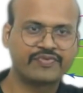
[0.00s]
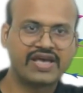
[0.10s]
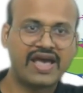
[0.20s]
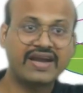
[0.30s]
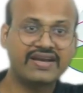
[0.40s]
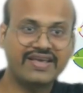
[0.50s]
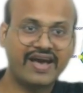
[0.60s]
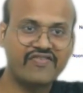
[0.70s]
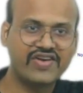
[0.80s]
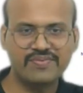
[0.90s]
And
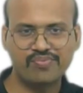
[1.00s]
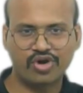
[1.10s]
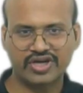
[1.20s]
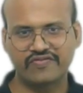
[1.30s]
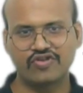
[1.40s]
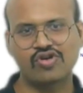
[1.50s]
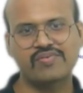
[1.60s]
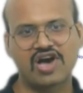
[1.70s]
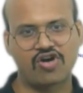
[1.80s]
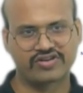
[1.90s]
a very important
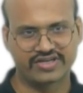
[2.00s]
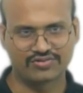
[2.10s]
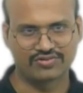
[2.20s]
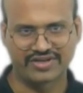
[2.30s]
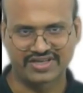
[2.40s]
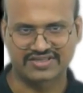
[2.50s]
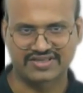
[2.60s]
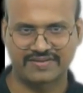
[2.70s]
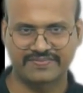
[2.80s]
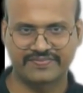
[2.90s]
phenomena occurs during this
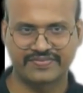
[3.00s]
time.